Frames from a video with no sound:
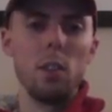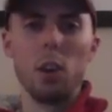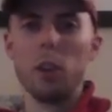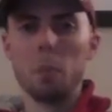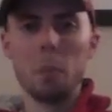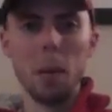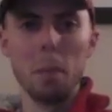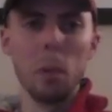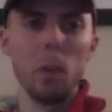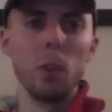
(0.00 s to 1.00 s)
other
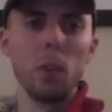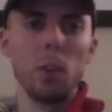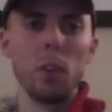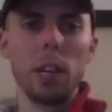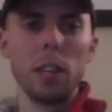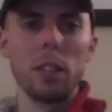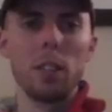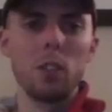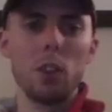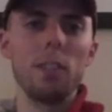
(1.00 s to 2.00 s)
people or like
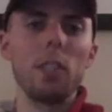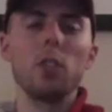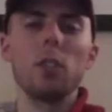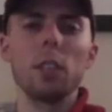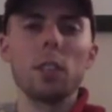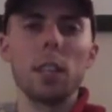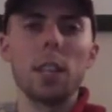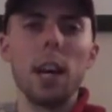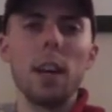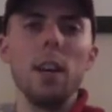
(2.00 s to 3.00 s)
servants or things
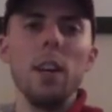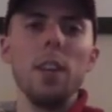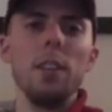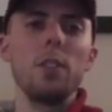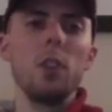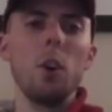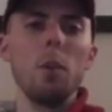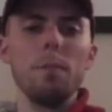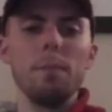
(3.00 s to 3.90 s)
like that. So